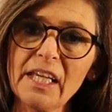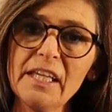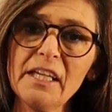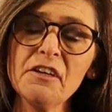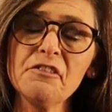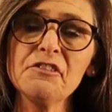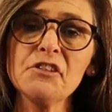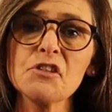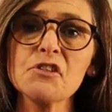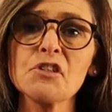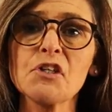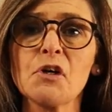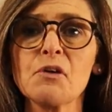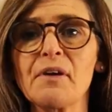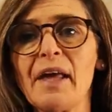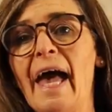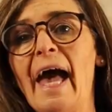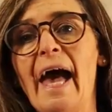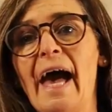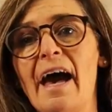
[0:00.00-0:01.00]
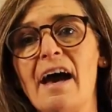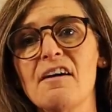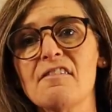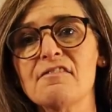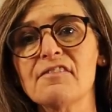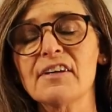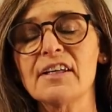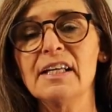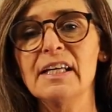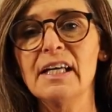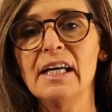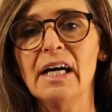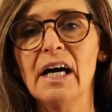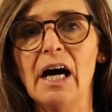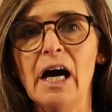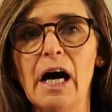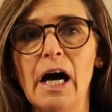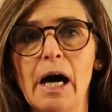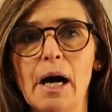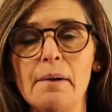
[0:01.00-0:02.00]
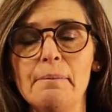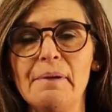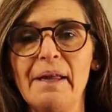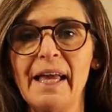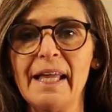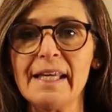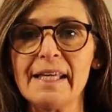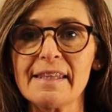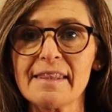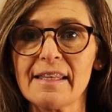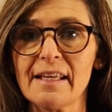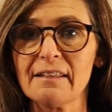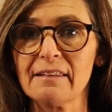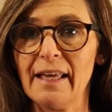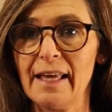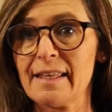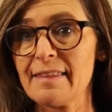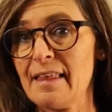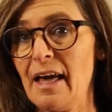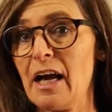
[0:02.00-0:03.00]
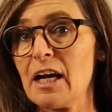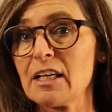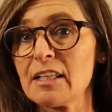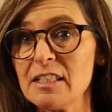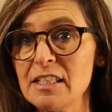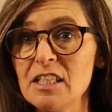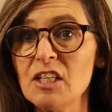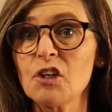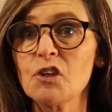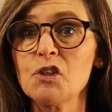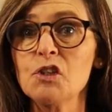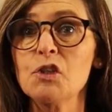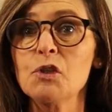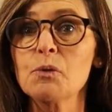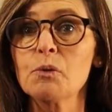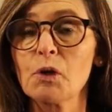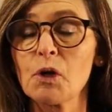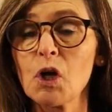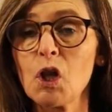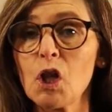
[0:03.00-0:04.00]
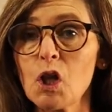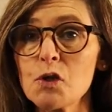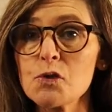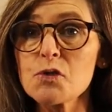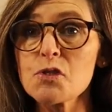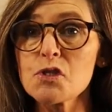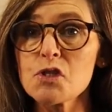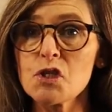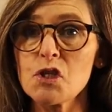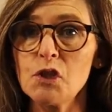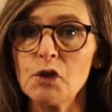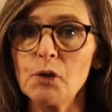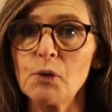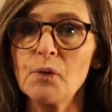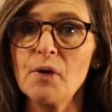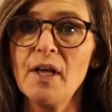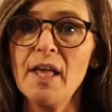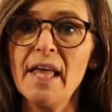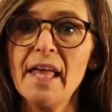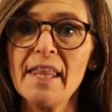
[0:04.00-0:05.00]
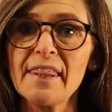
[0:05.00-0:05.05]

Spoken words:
If you don't have anything like that near you or close to you,